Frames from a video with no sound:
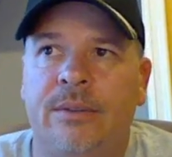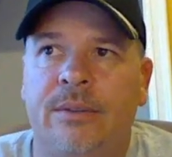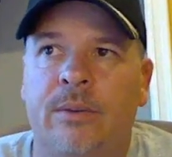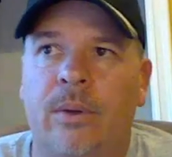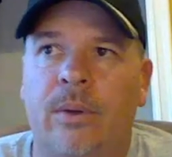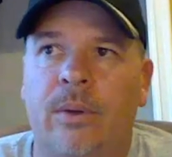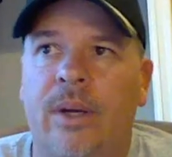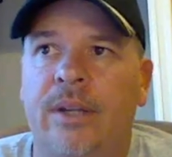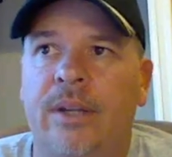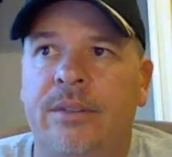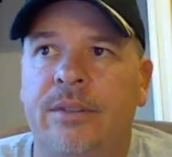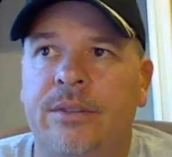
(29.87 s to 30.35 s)
of
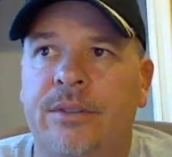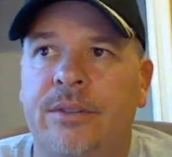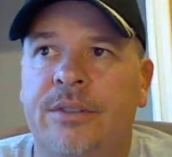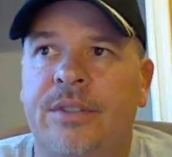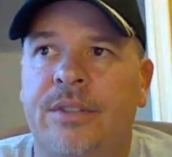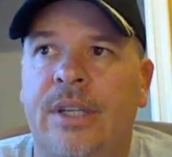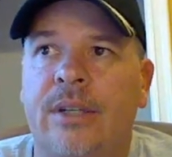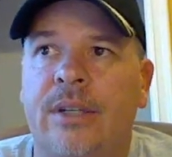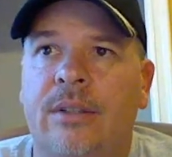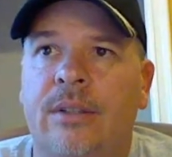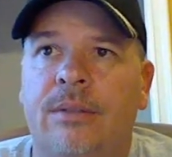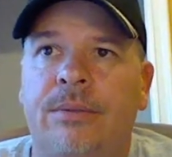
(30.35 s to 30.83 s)
Chrysler's
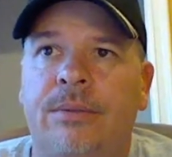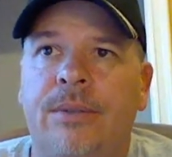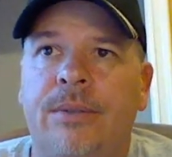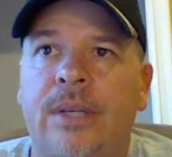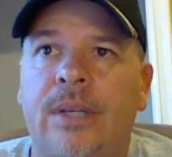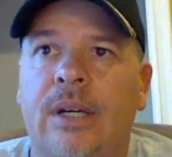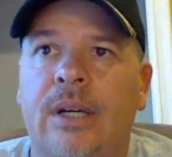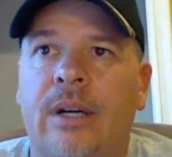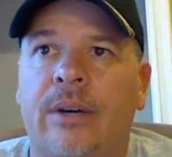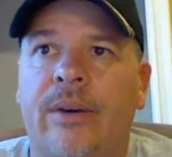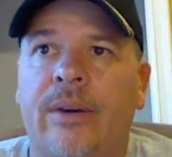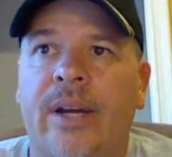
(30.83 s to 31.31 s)
sale to
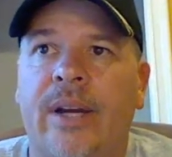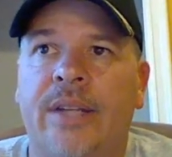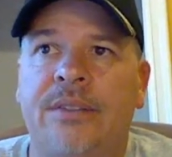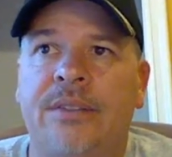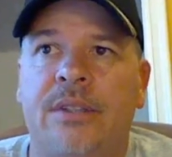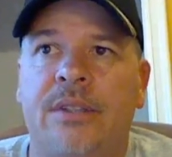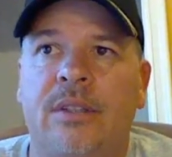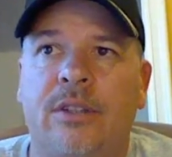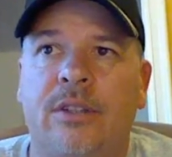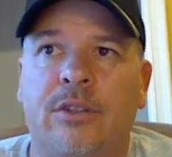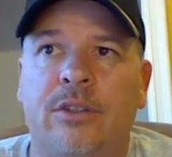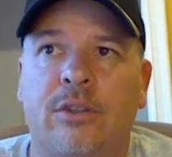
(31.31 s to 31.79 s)
Fiat are
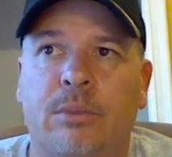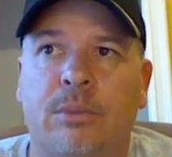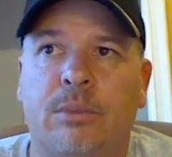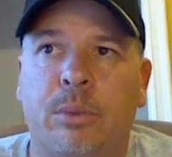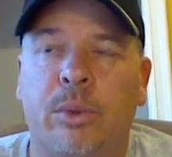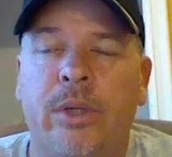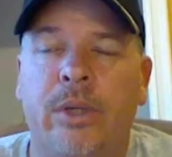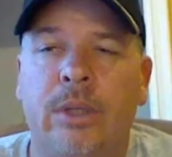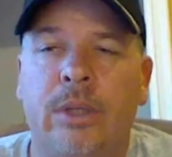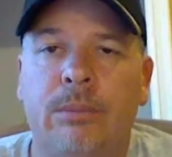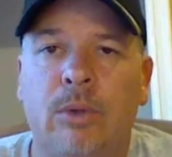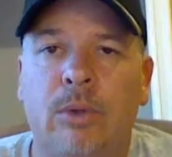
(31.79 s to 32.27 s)
asking the
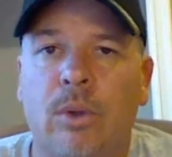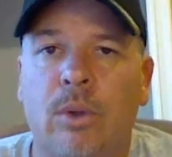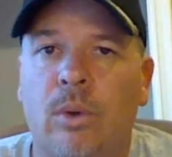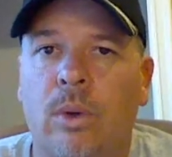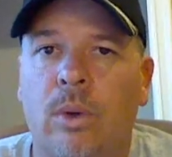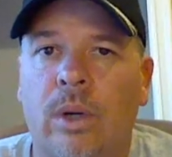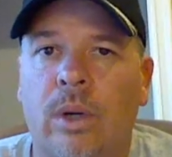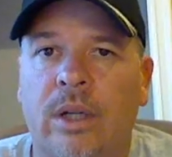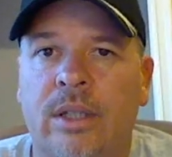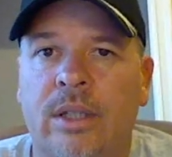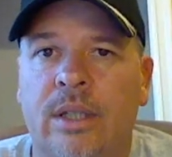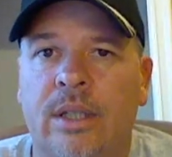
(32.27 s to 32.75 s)
Supreme
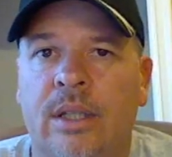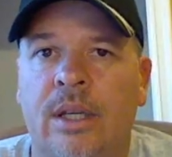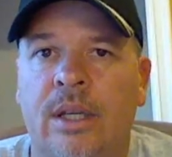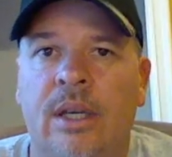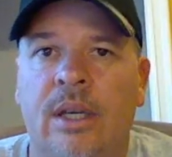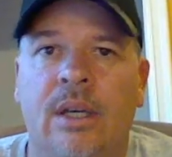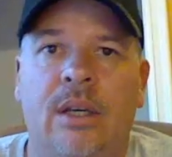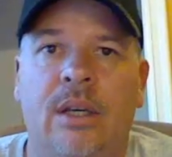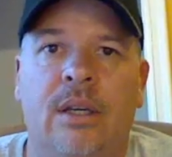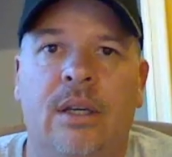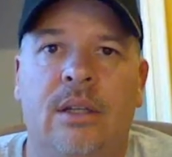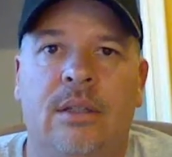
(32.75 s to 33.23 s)
Court
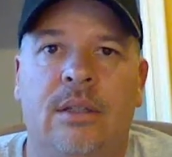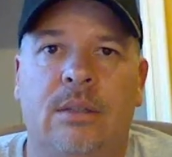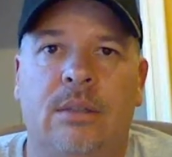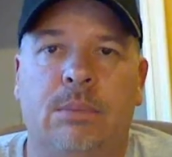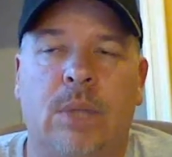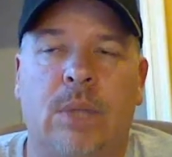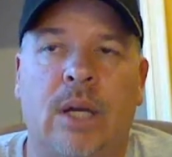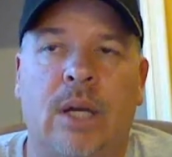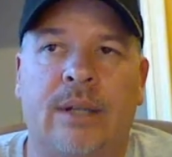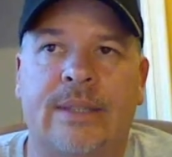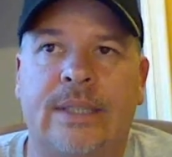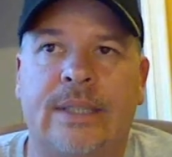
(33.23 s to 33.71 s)
to
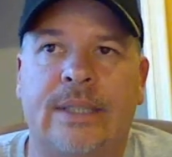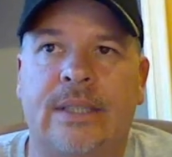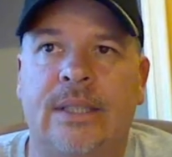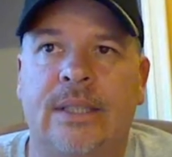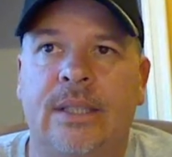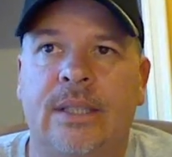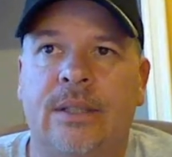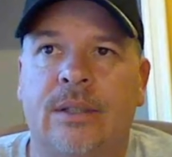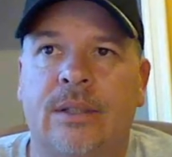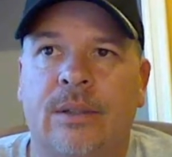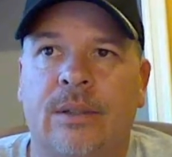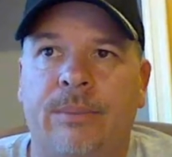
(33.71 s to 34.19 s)
block the
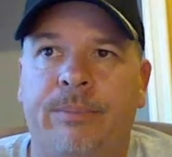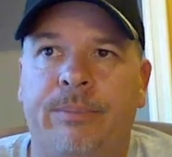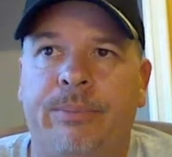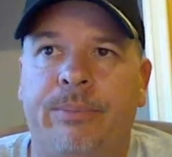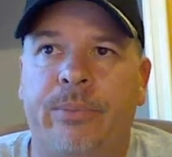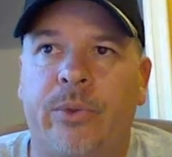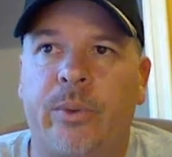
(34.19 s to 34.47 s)
deal.